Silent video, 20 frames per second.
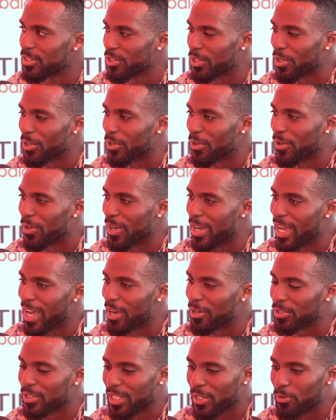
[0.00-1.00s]
So
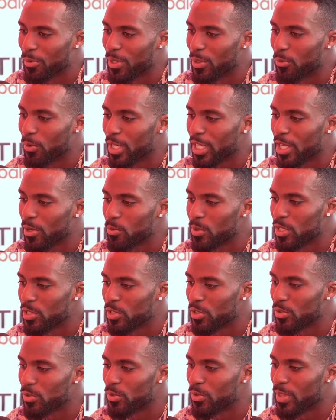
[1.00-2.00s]
I was like, what what can we
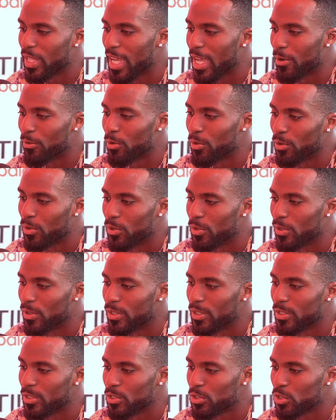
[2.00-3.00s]
do that
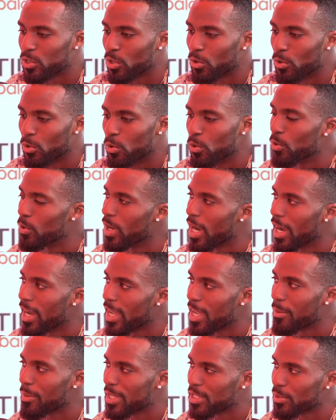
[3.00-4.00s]
will show who I
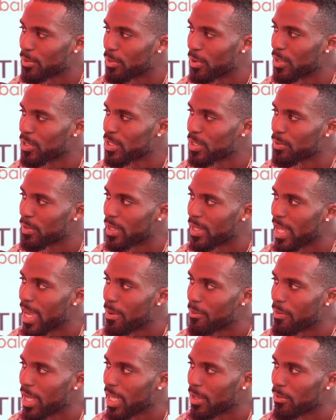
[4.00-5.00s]
am as a person, but
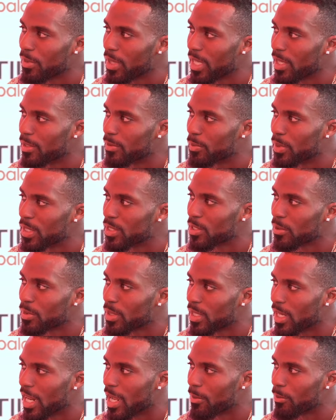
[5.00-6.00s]
not mm. making me be
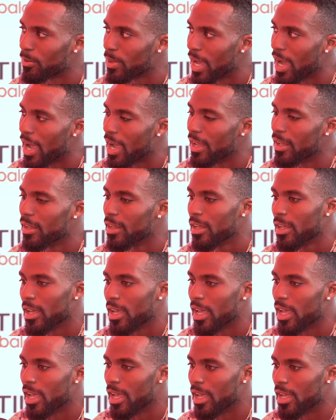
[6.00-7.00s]
something I'm not.
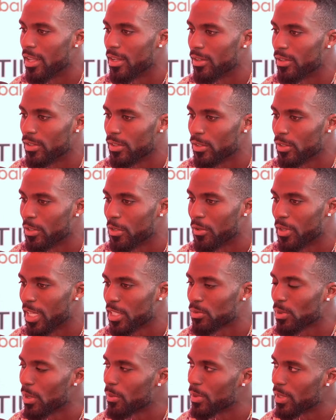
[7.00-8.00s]
Yeah. And you know
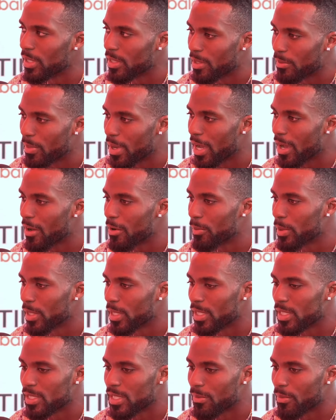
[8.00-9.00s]
that's why we did the bow
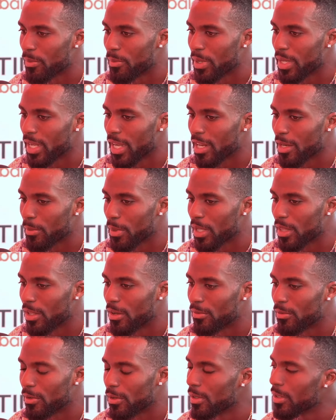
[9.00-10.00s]
because I'm a big anime
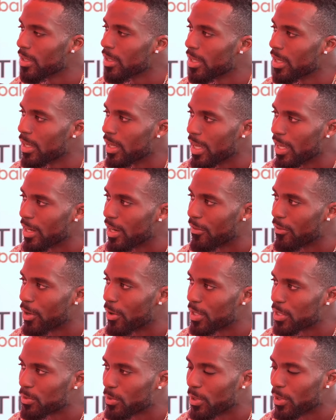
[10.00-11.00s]
lover and yeah. I've
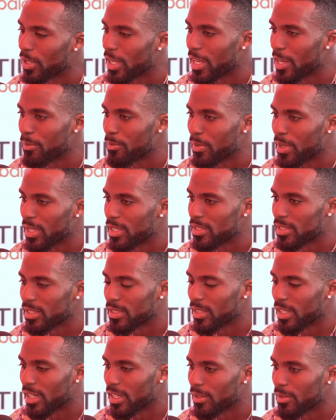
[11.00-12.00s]
always worn handbeds
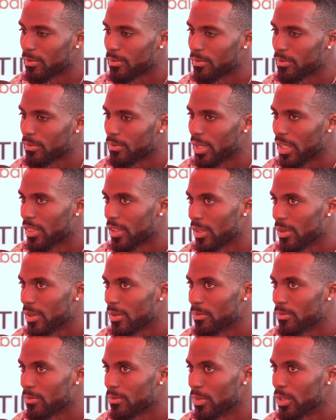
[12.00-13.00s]
in like I think
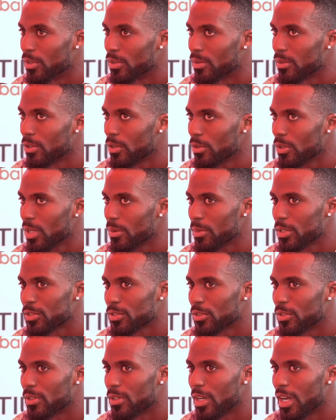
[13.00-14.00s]
middle no not middle
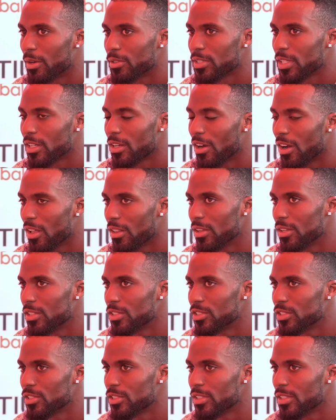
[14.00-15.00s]
school I was at
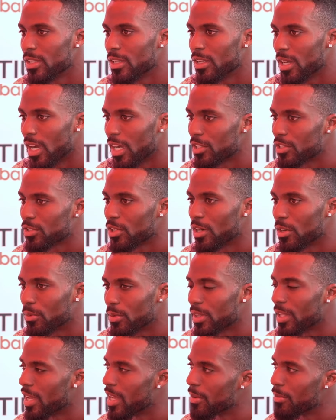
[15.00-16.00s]
college I started mm-hmm.
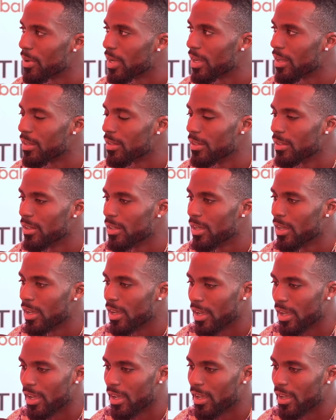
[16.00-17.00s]
with the headband
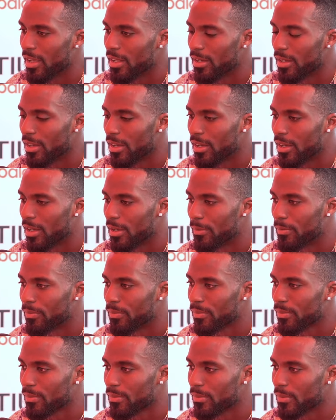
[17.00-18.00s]
and
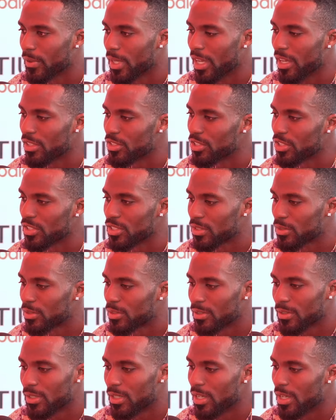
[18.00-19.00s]
um, yeah just
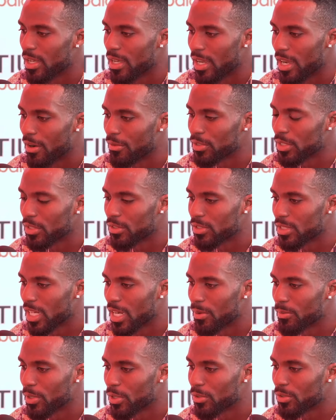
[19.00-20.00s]
every single
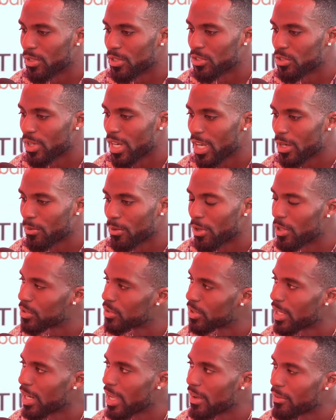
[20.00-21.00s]
time we go to the track, we're
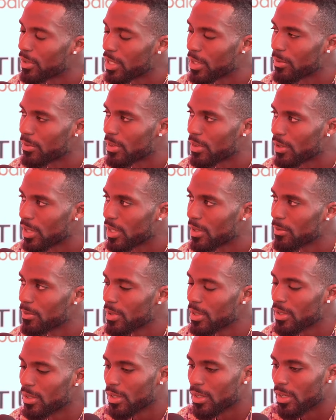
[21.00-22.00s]
always trying to have a different
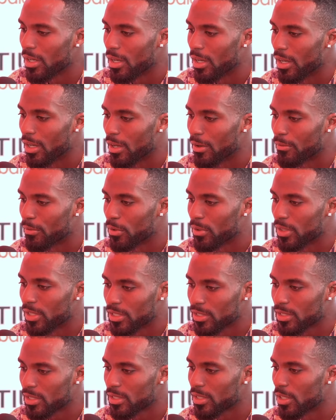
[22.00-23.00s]
theme. Mm. Um, for
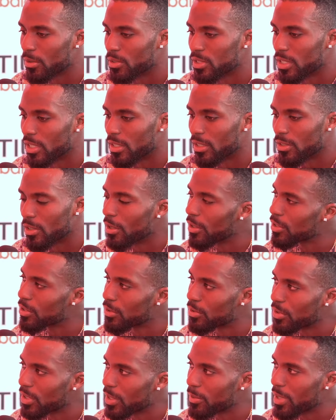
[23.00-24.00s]
this, it was a
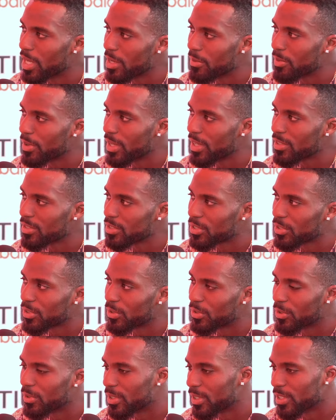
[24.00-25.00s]
Naruto themed headband.
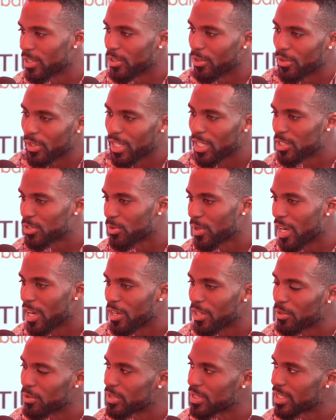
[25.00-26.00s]
So you know, each
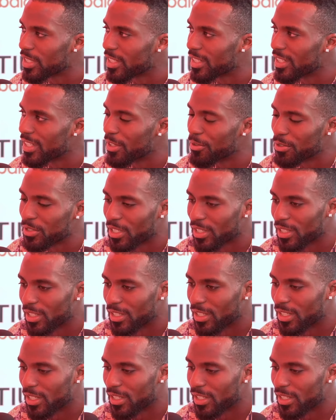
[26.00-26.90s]
round it was a it was a,